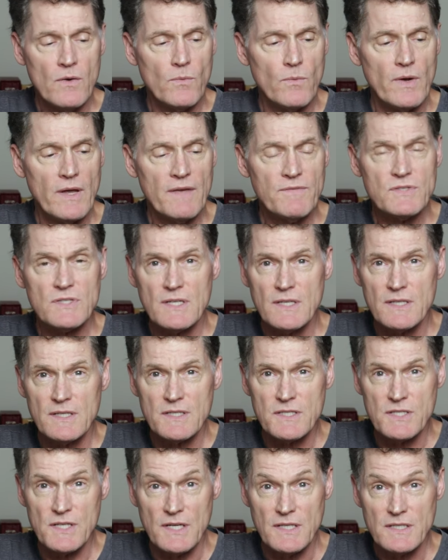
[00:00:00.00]
we have seen
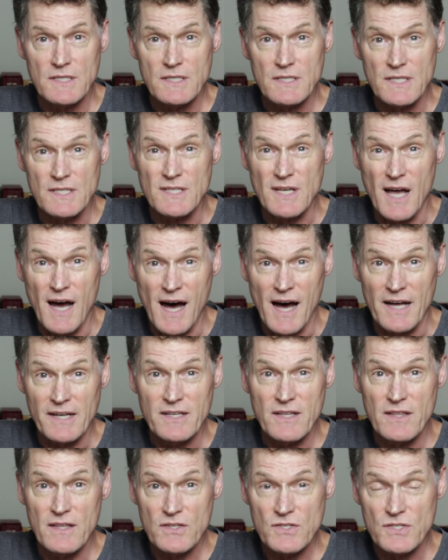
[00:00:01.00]
that Jesus is
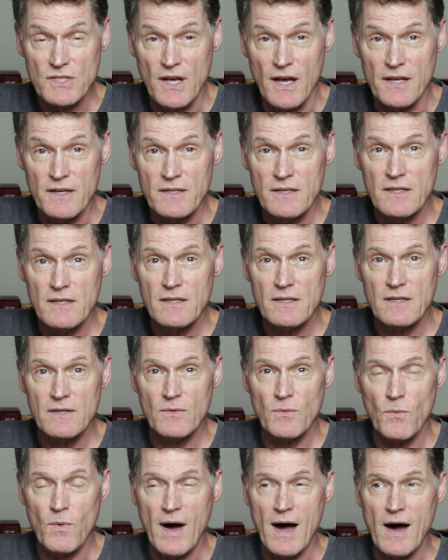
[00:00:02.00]
God the Son.
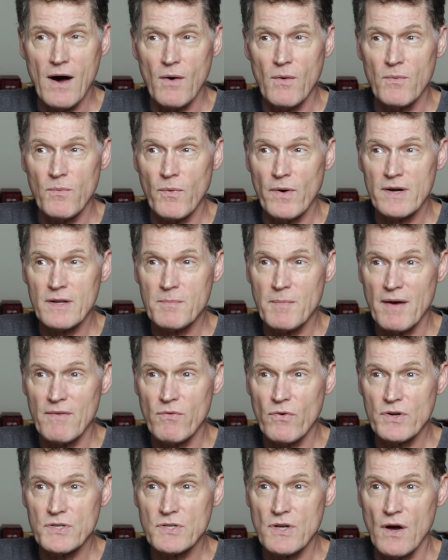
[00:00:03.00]
Wow, where did my
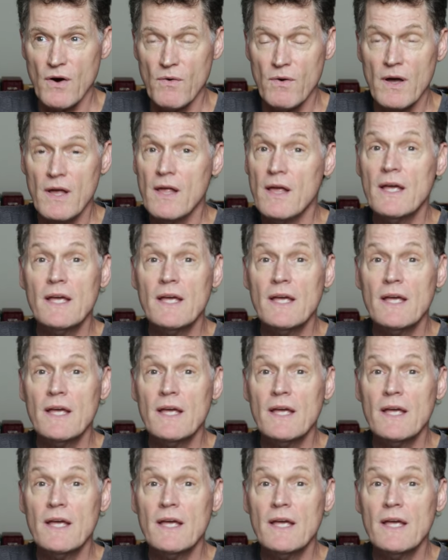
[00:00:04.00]
voice go?